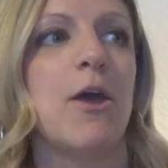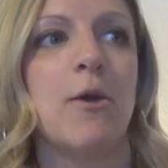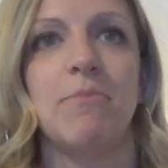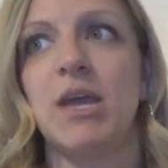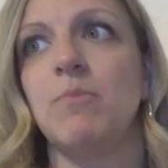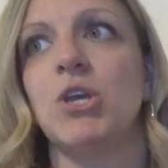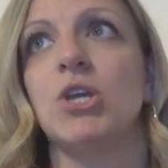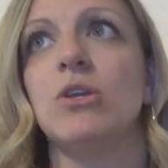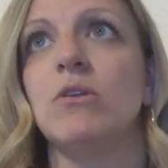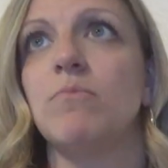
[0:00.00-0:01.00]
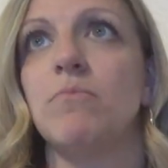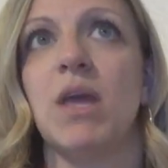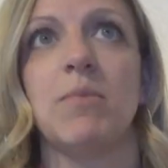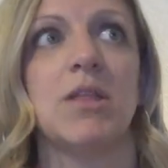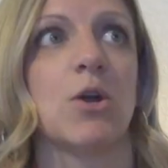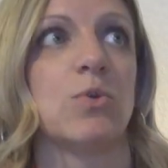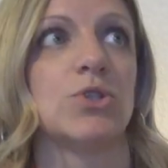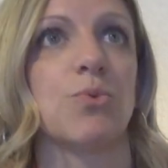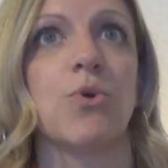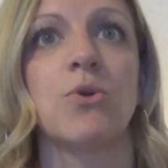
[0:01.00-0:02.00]
Maybe there was
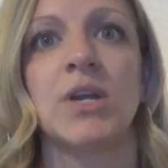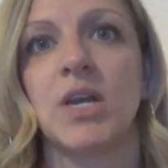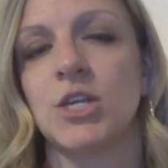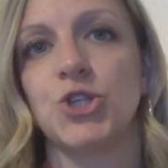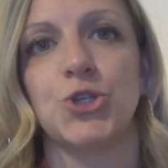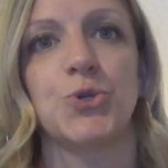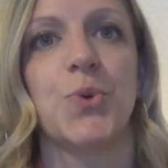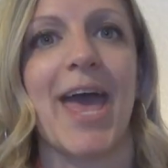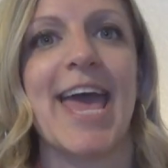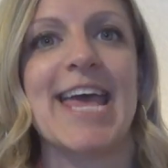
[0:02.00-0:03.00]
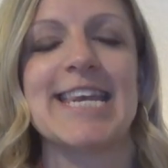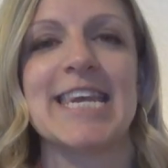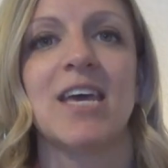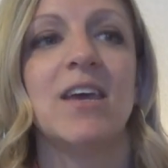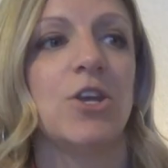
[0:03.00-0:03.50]
a rodent issue and,